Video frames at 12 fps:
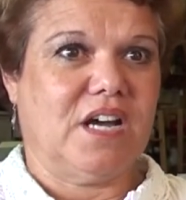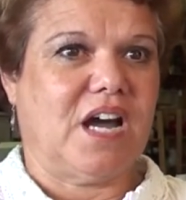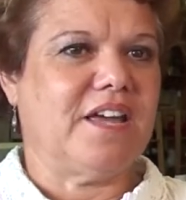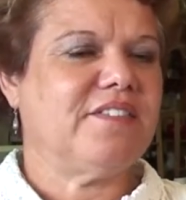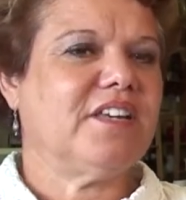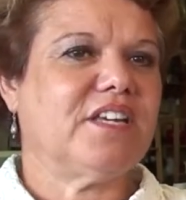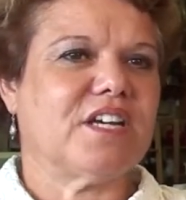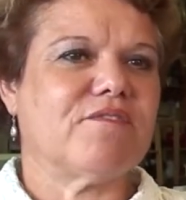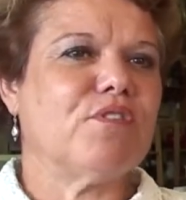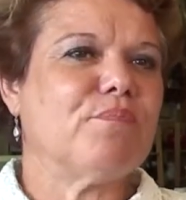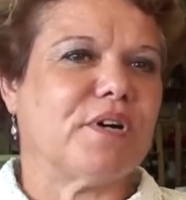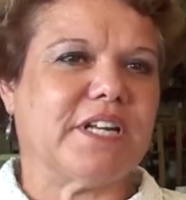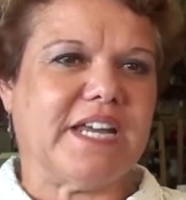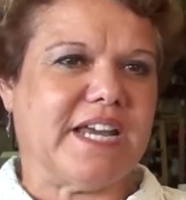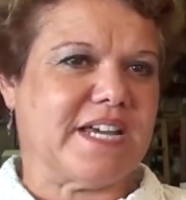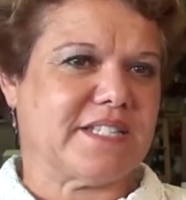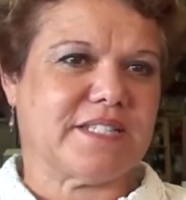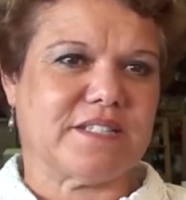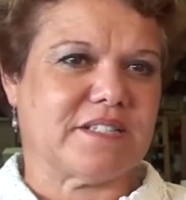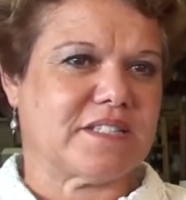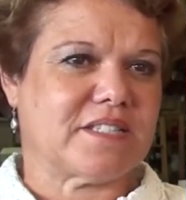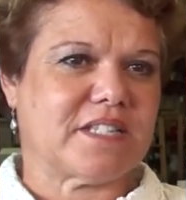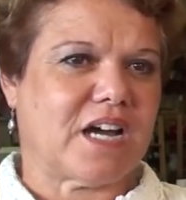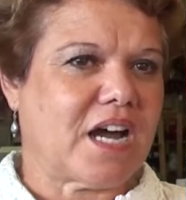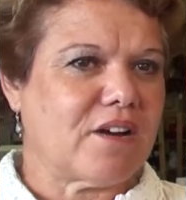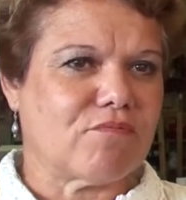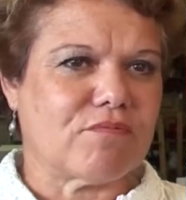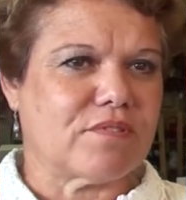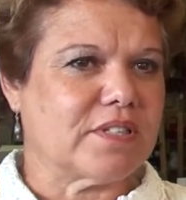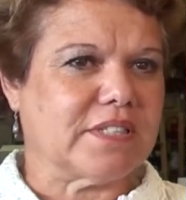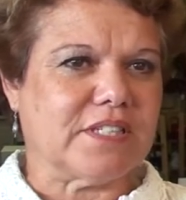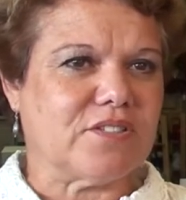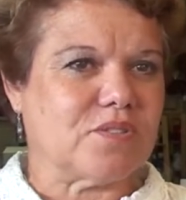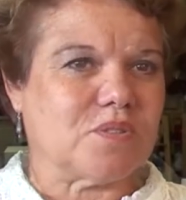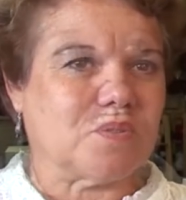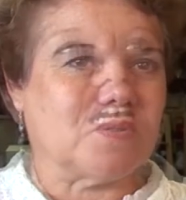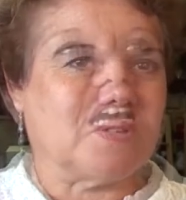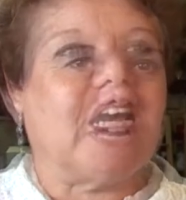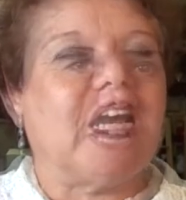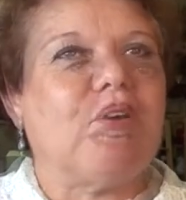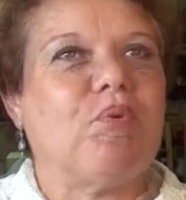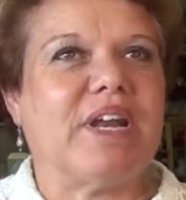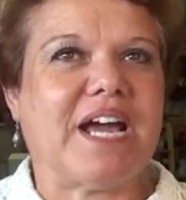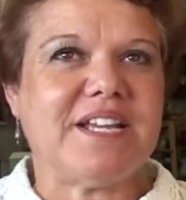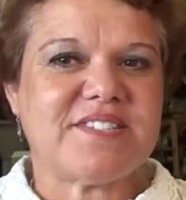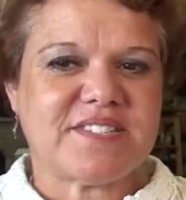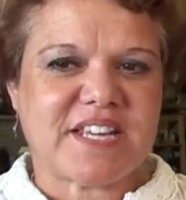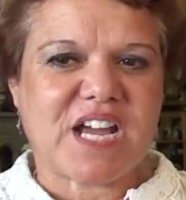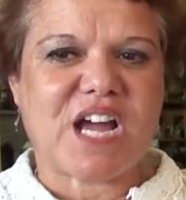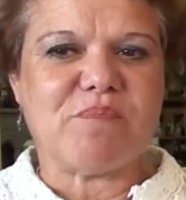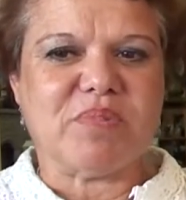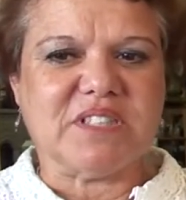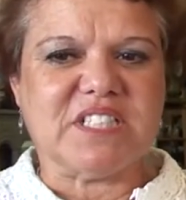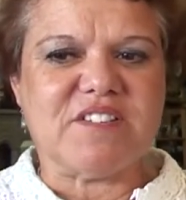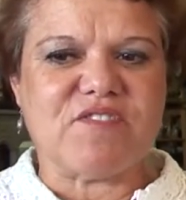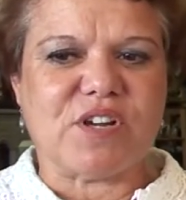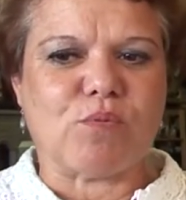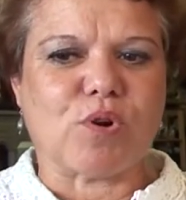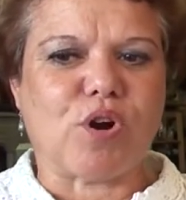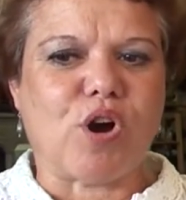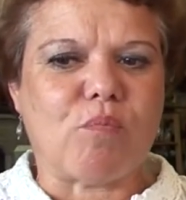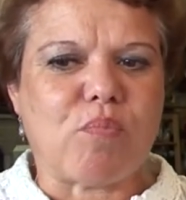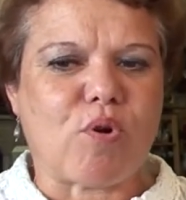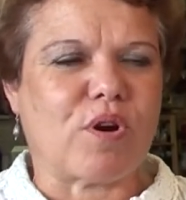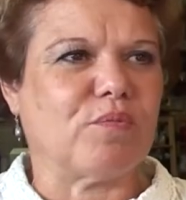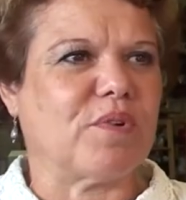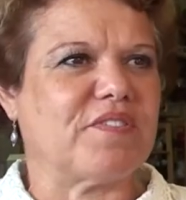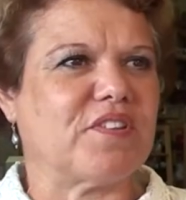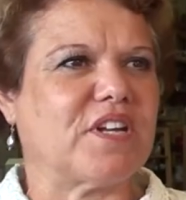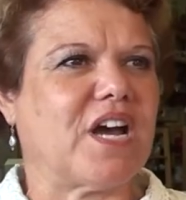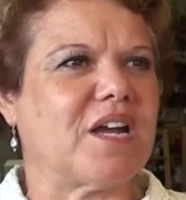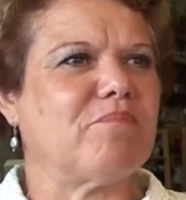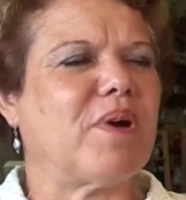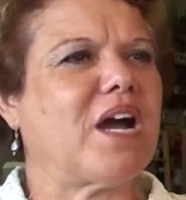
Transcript: I think everybody has this. I really do. When I say I believe that we're all born with it, I